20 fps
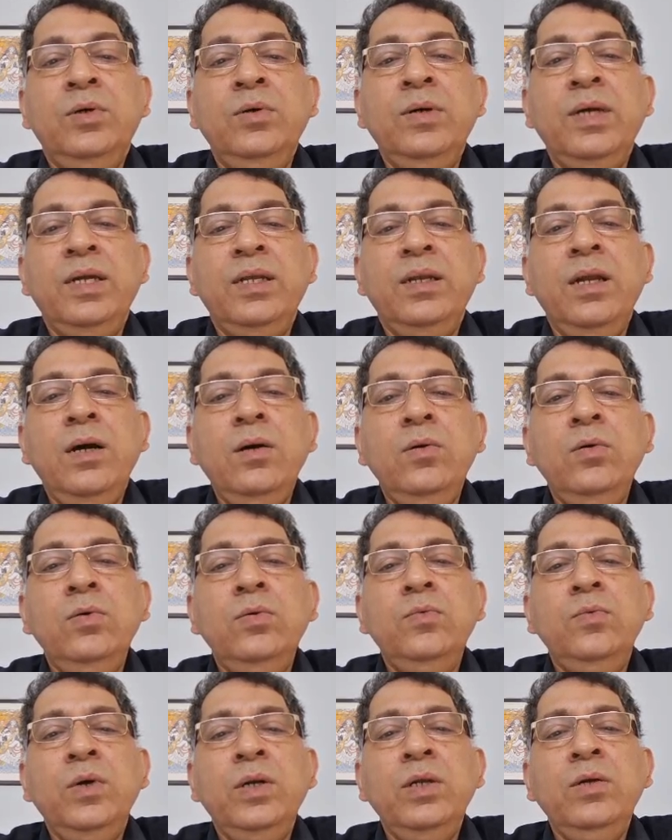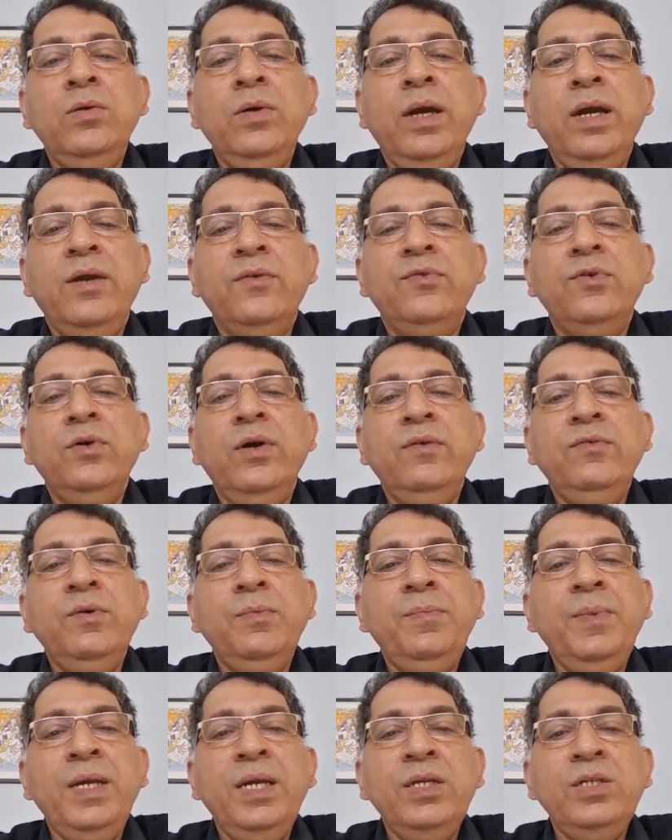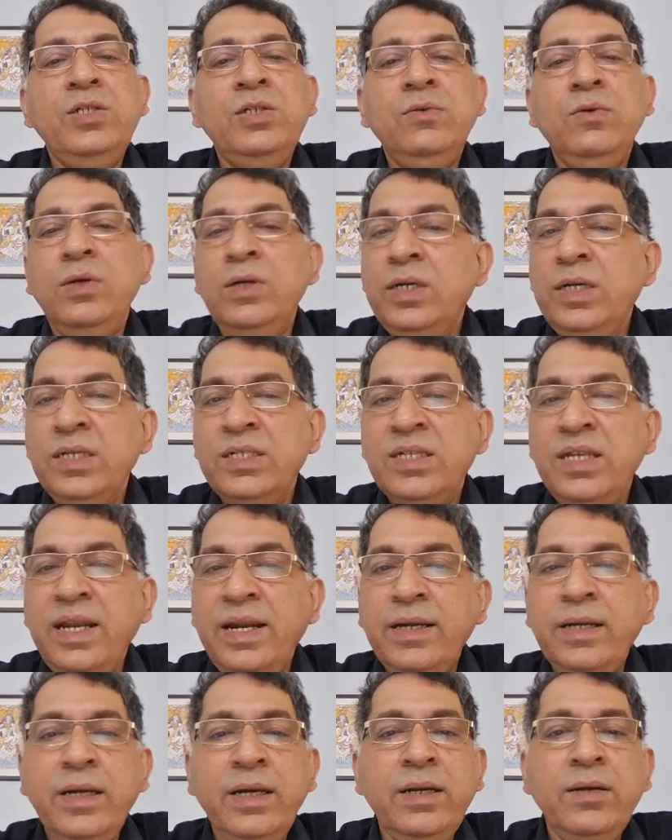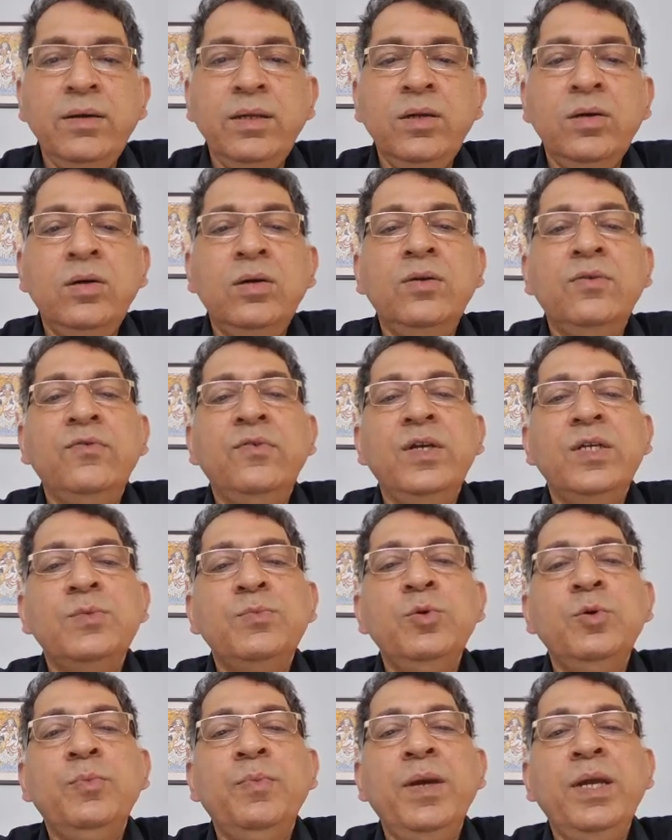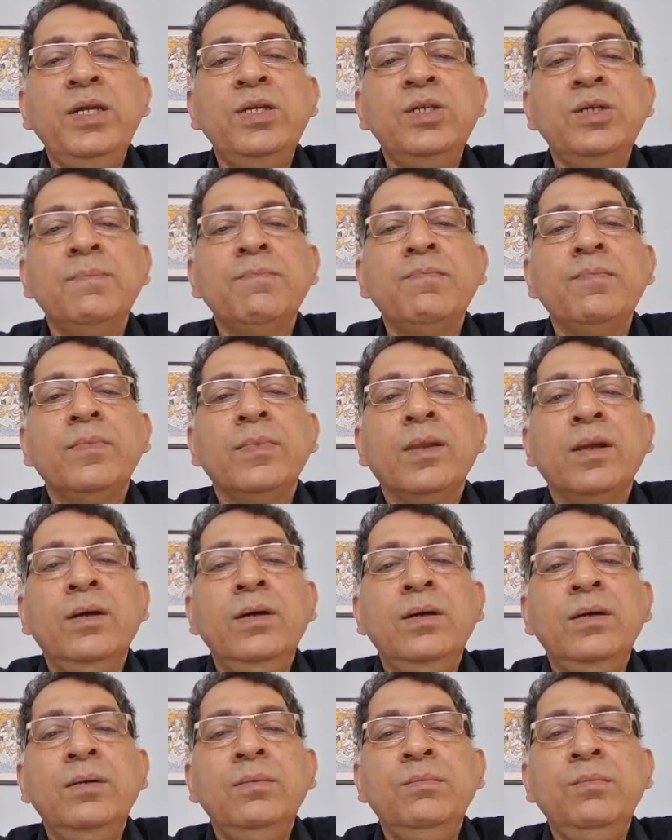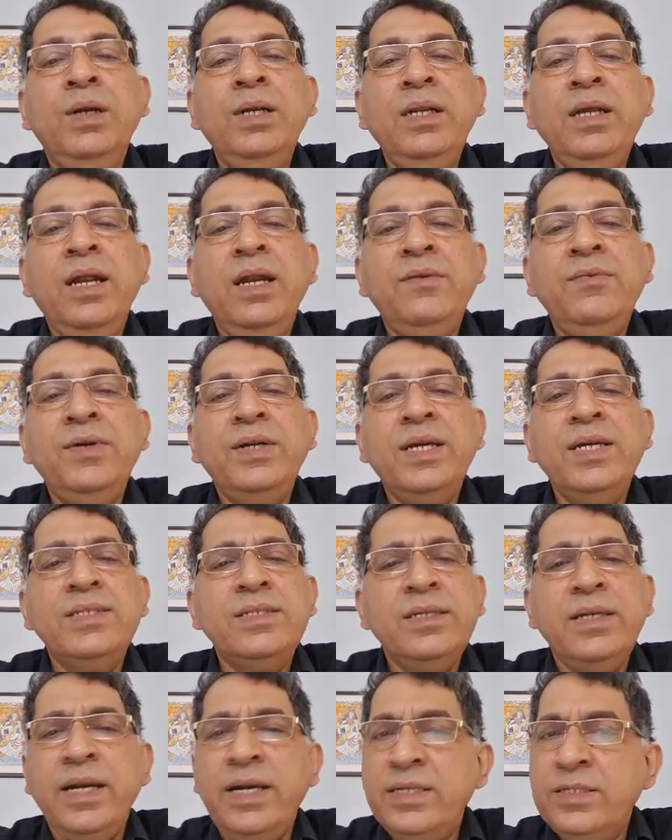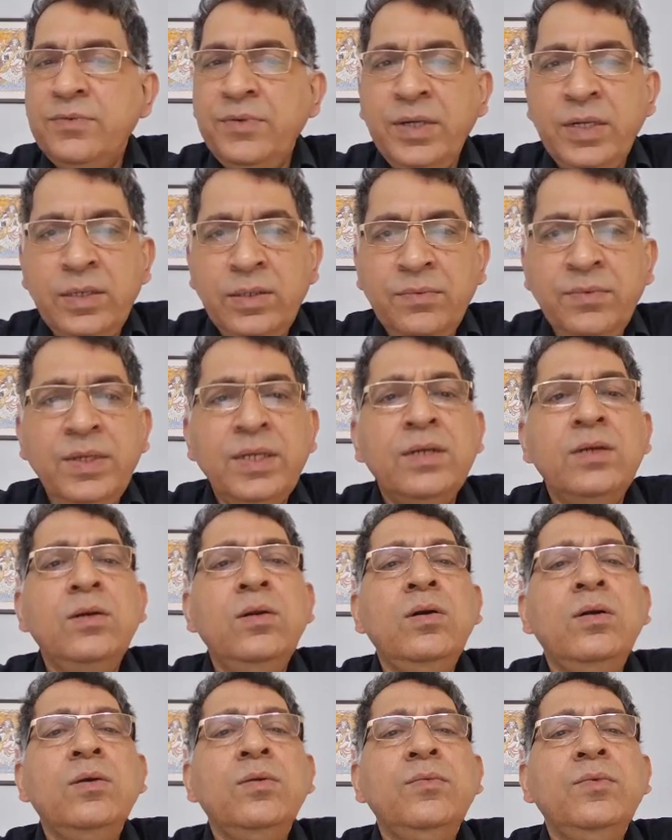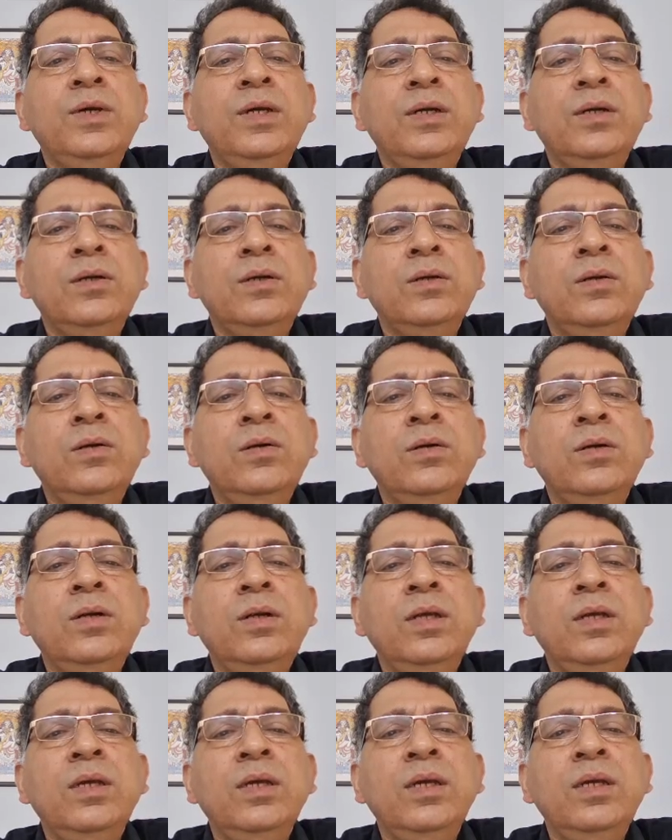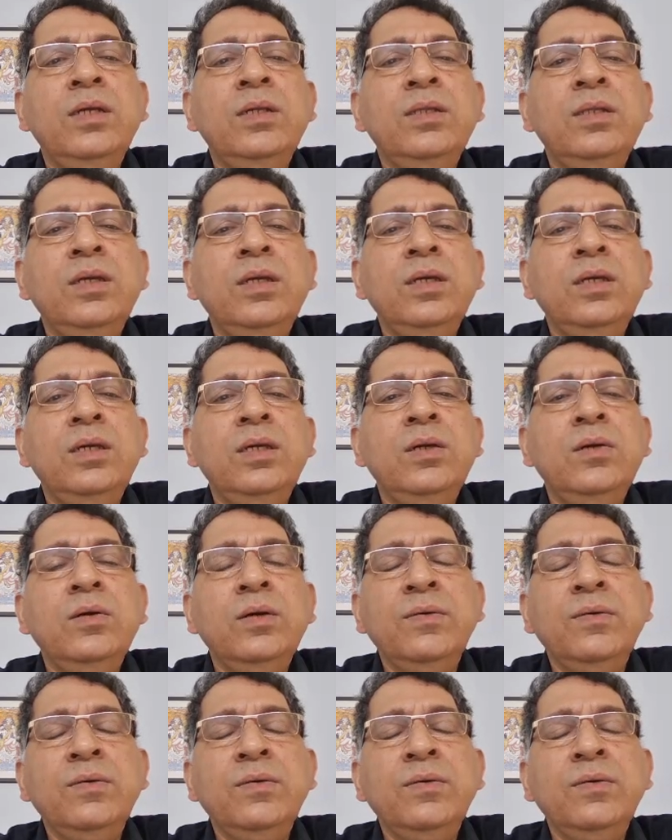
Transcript: Okay, now what do you have? You have a page. You already selected your Facebook page. Multi-advertiser ads. We are not ticking the.